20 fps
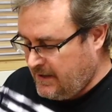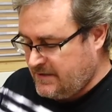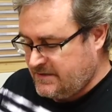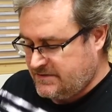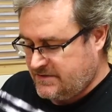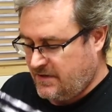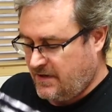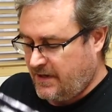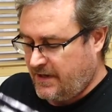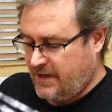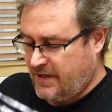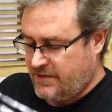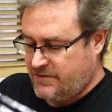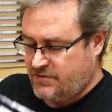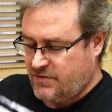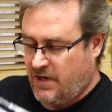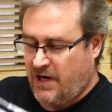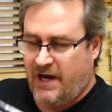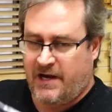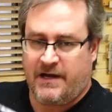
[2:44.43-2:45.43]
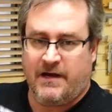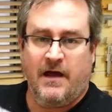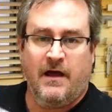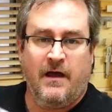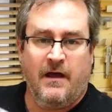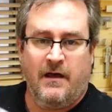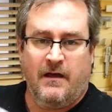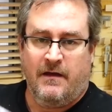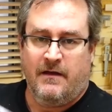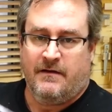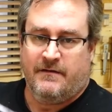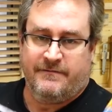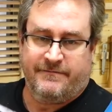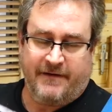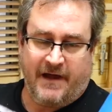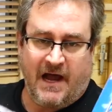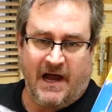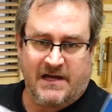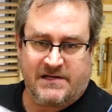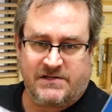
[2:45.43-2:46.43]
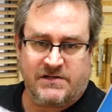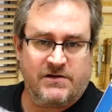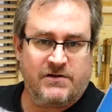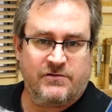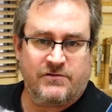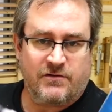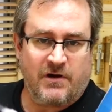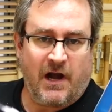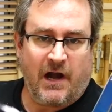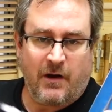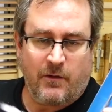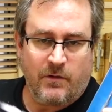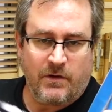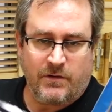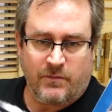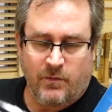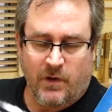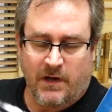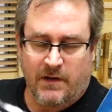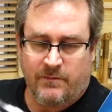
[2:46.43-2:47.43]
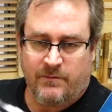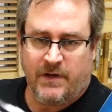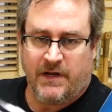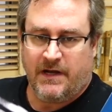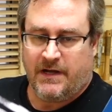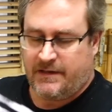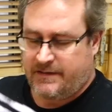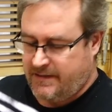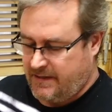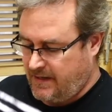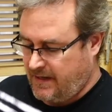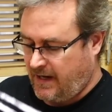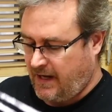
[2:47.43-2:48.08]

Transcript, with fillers: So I'm going to try fast and dry with one bit